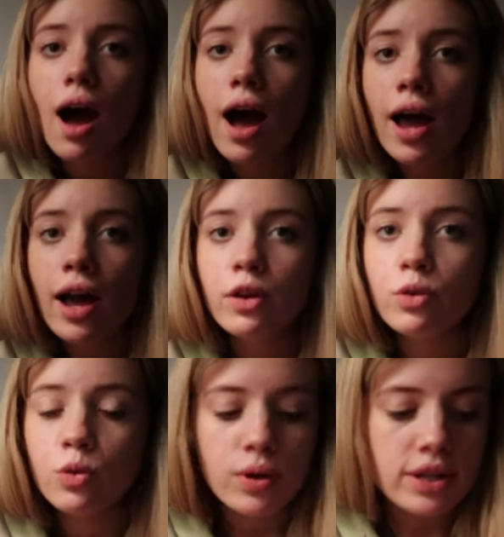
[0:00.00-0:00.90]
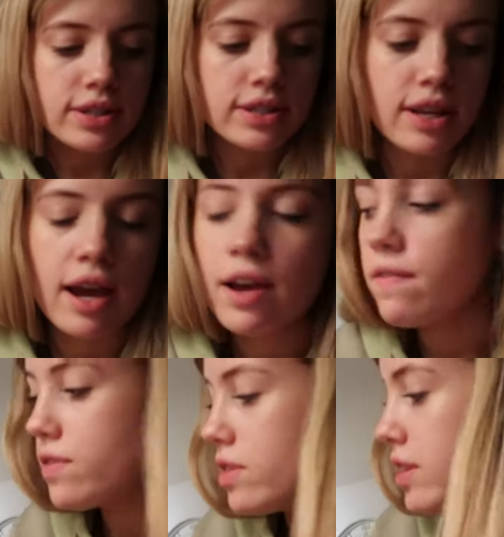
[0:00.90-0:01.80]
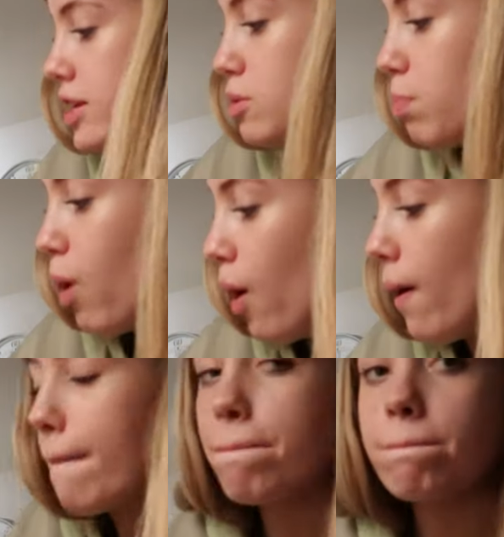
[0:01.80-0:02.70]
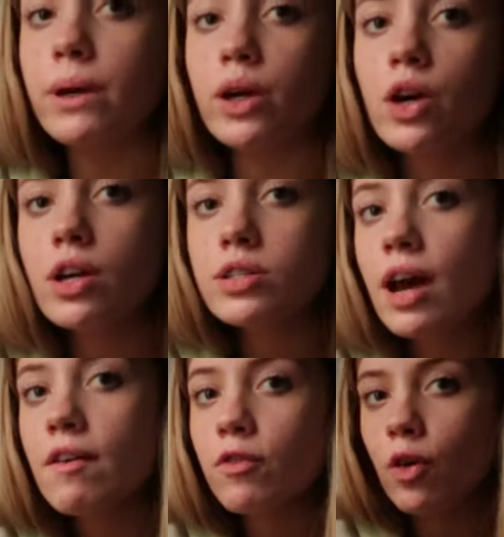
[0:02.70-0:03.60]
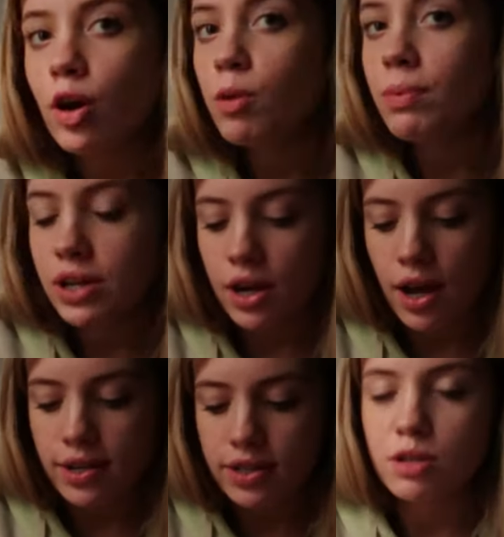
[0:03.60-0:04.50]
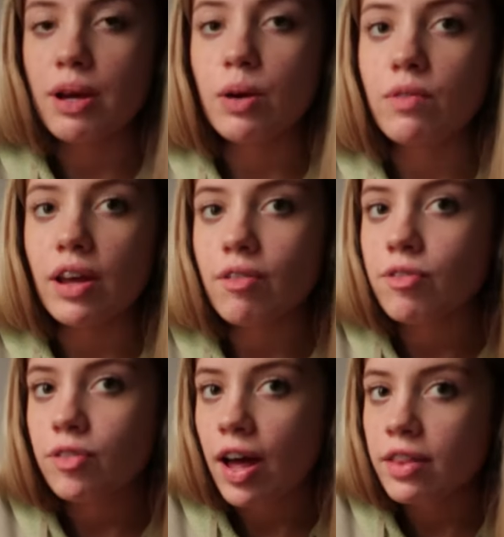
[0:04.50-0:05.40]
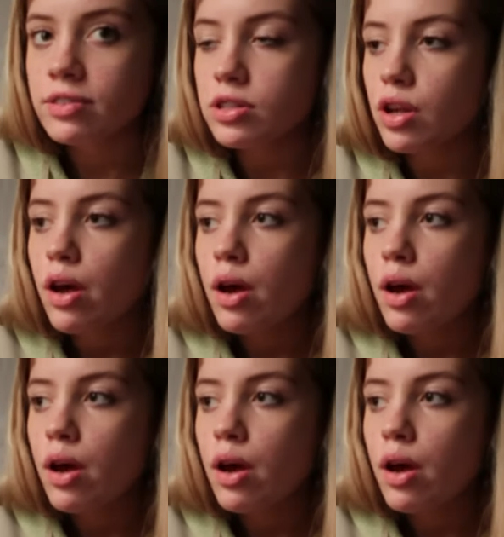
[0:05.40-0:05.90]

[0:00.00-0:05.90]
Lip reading: I had always saved this pot because I thought it'd be nice to make with like friends,